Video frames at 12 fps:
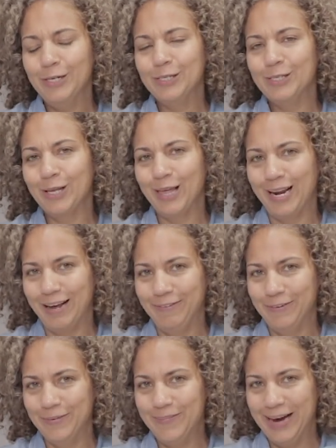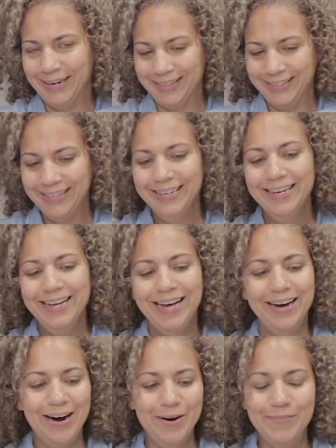so that I feel better,
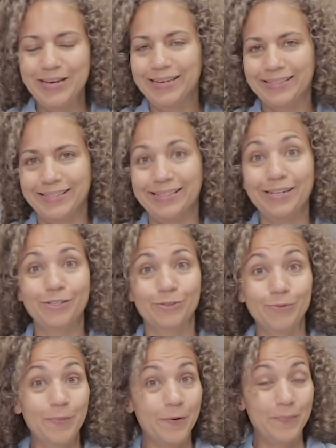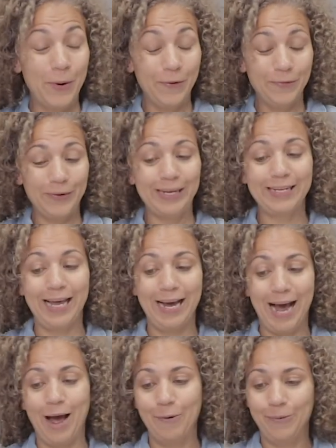because it's not super perfect
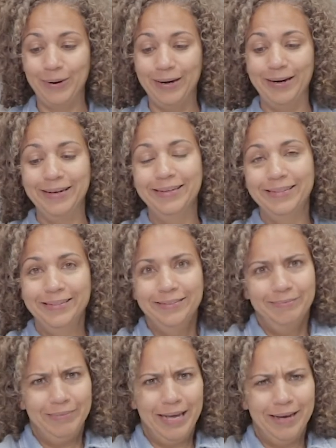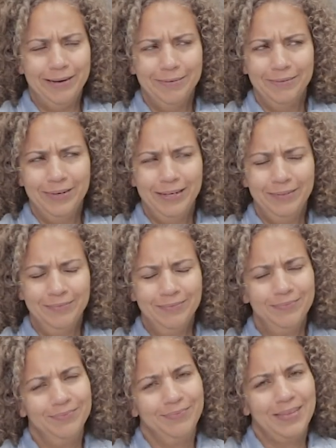like I would like, right?
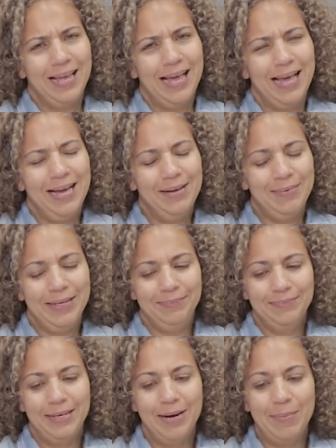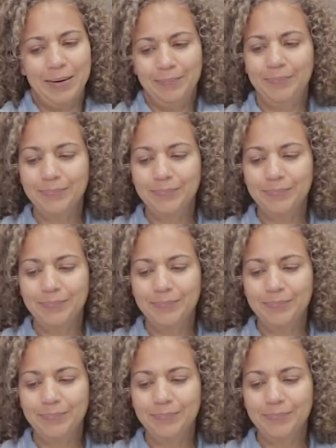I mean, come on.